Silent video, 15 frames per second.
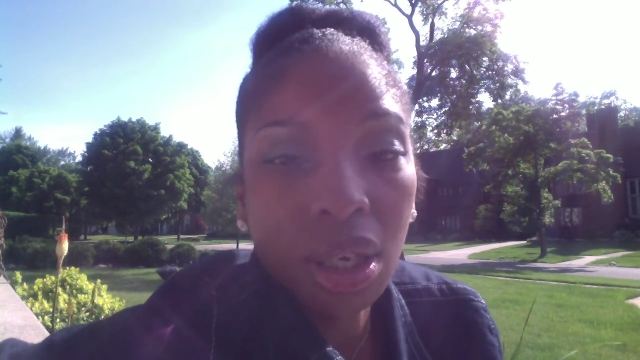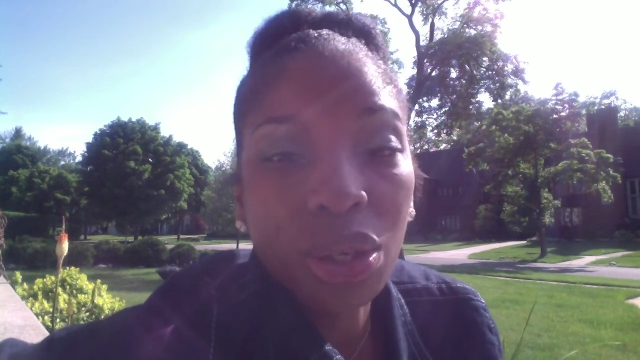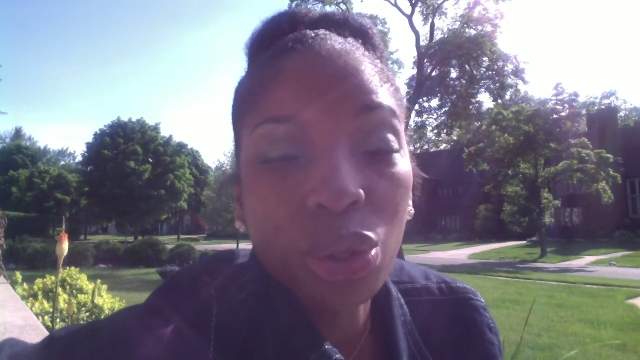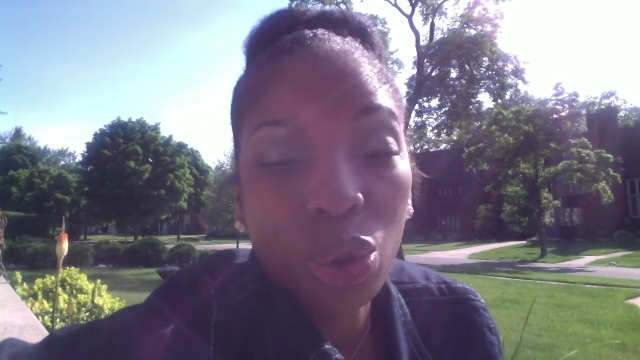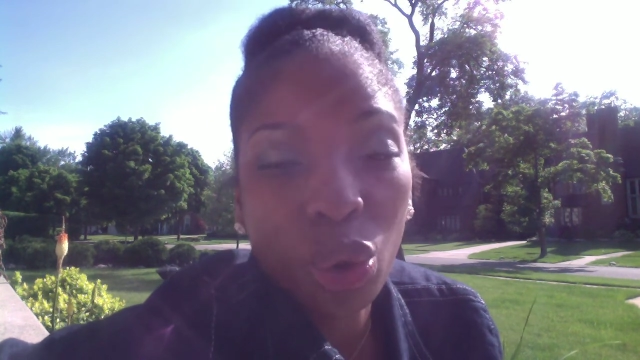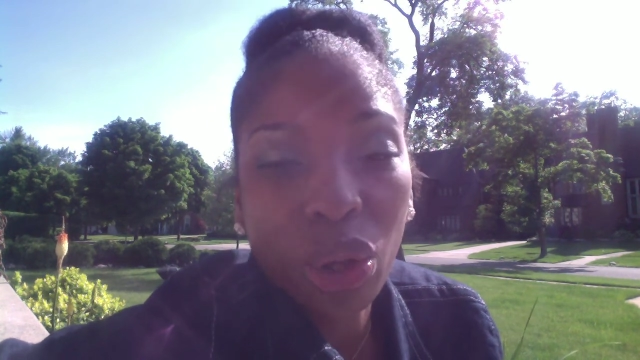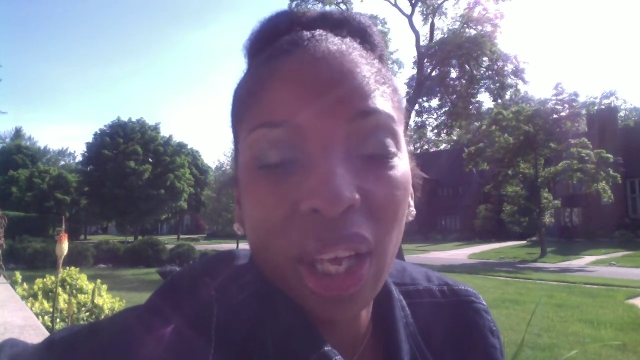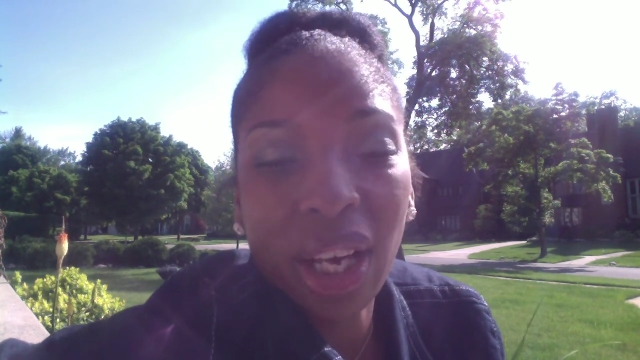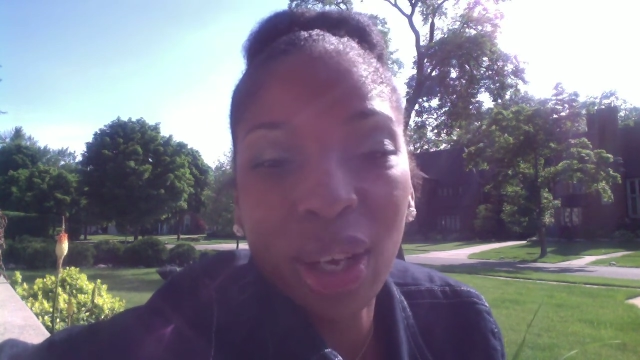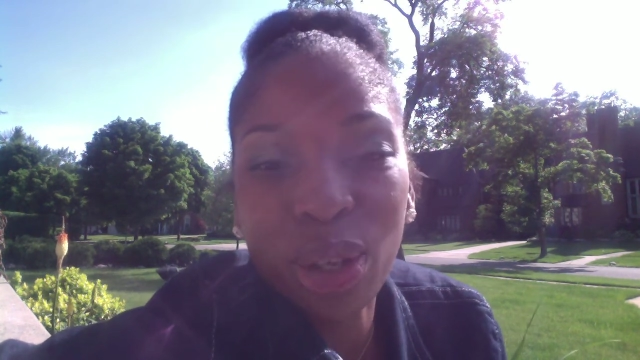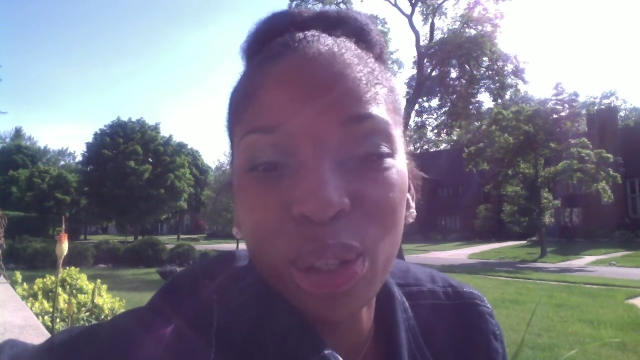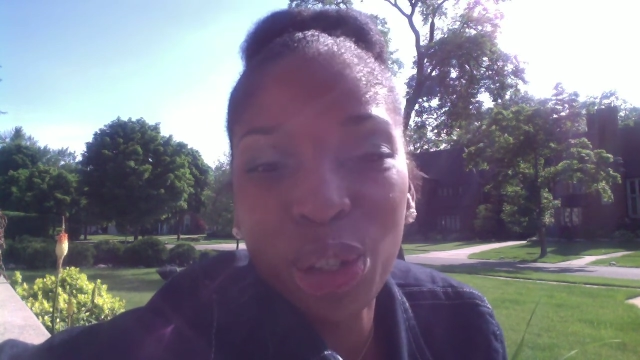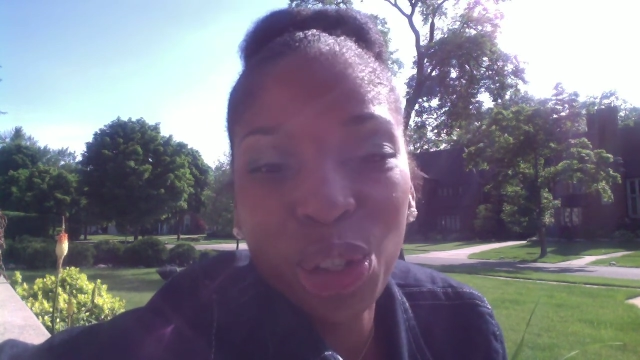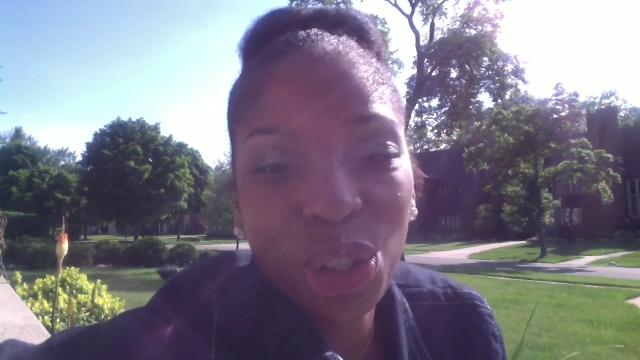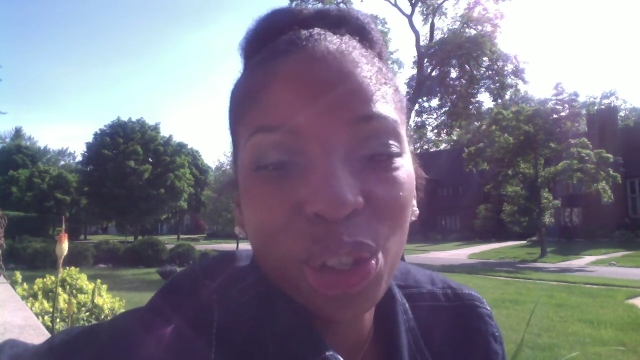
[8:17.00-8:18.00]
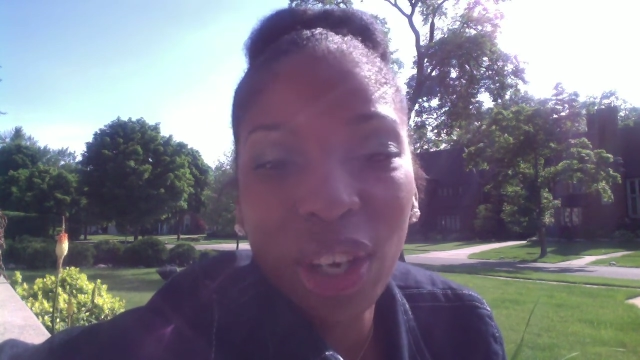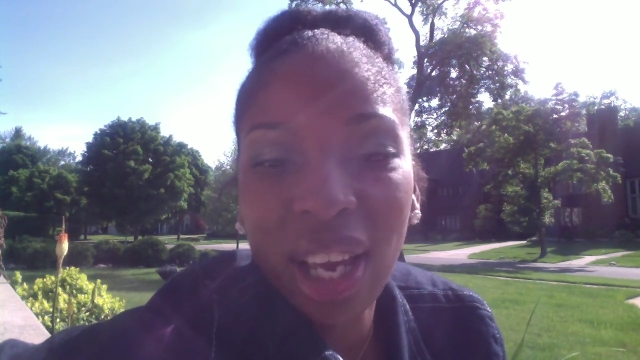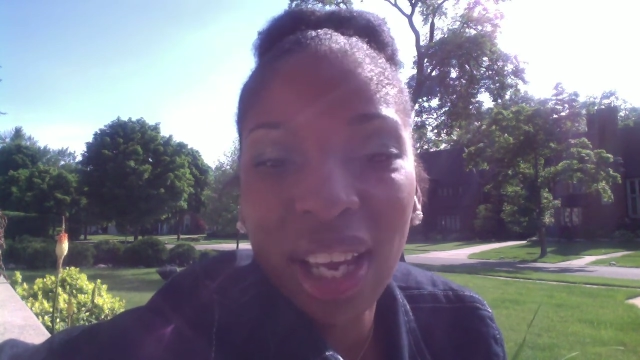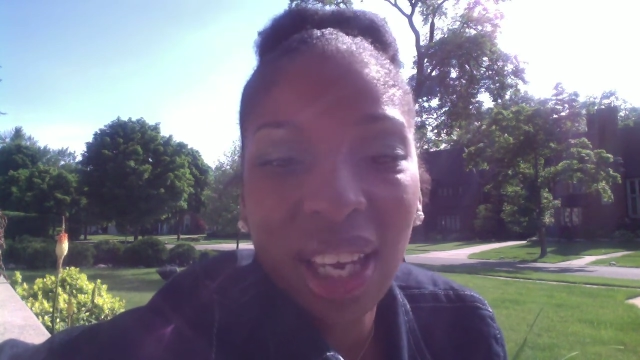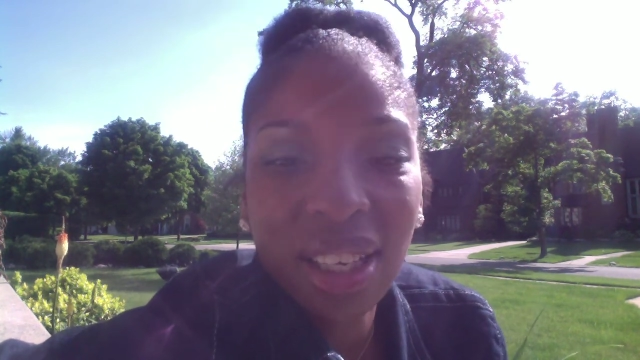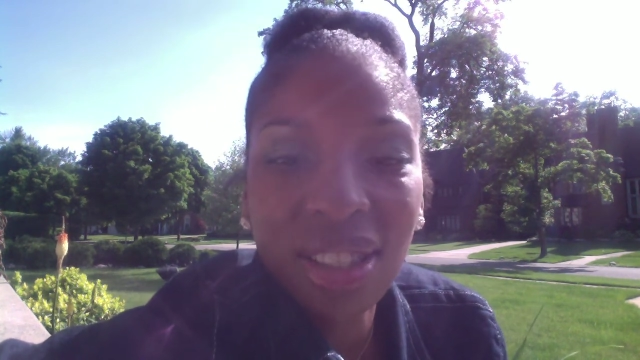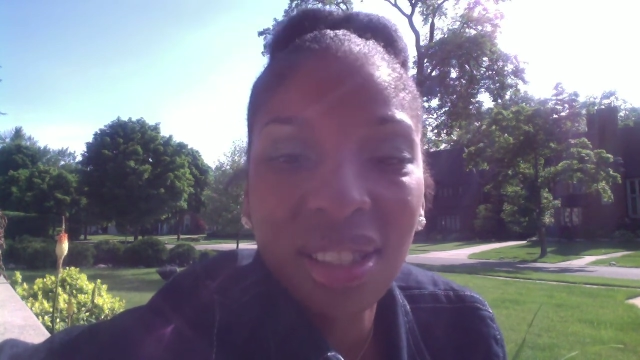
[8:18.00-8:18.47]
So that goes to show you, I
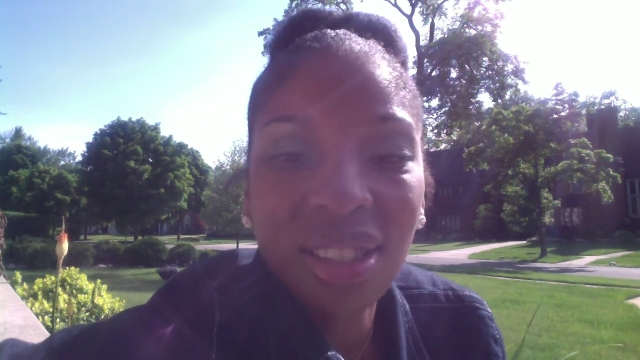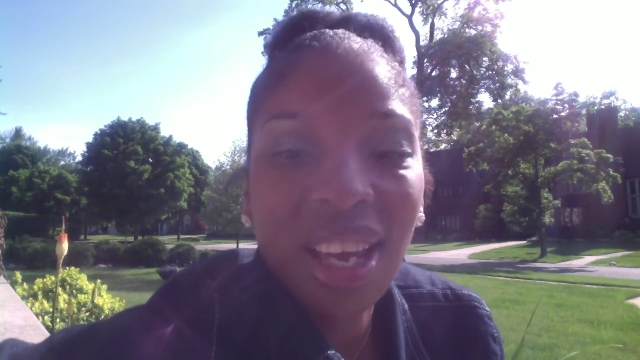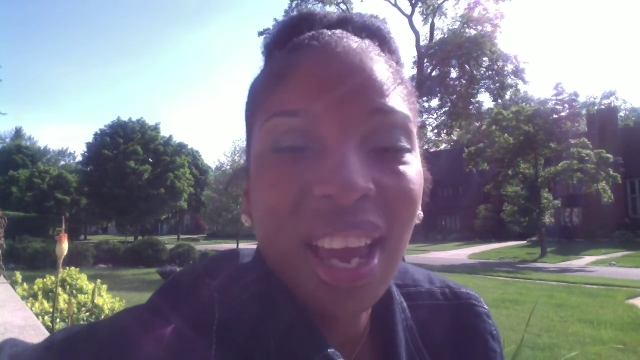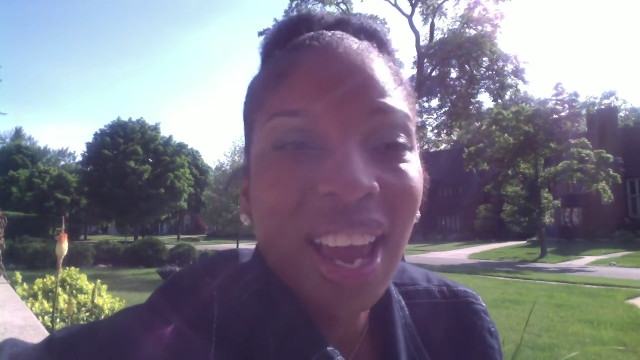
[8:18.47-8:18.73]
can't just...